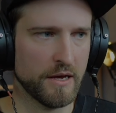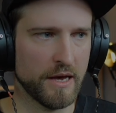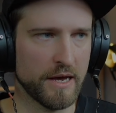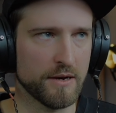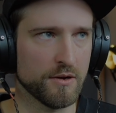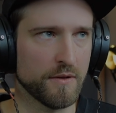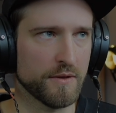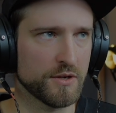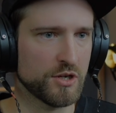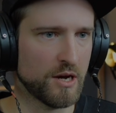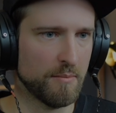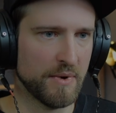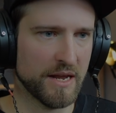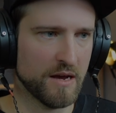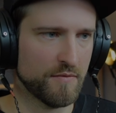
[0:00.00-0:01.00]
And on the
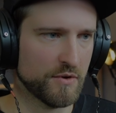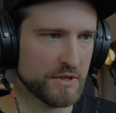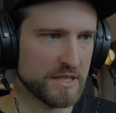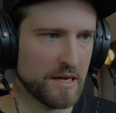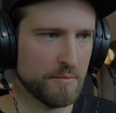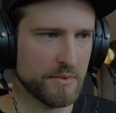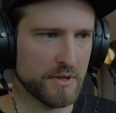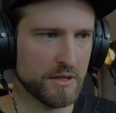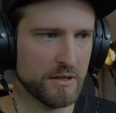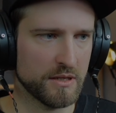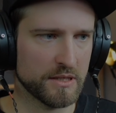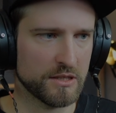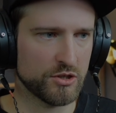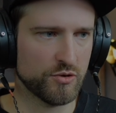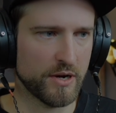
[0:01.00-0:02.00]
top layer, for example,
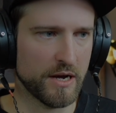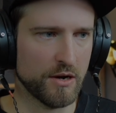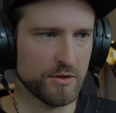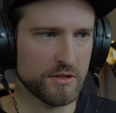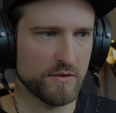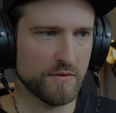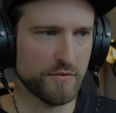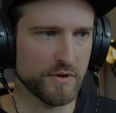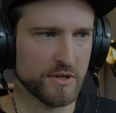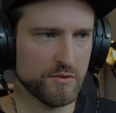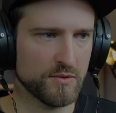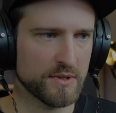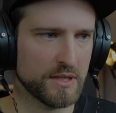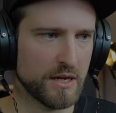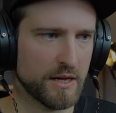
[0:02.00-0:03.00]
let's try out different
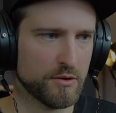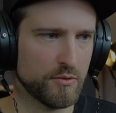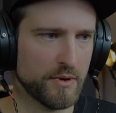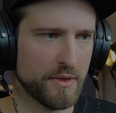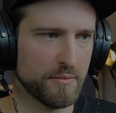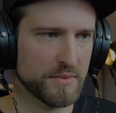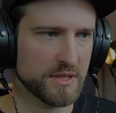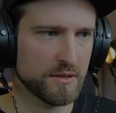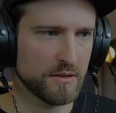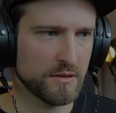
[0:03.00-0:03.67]
unison algorithms.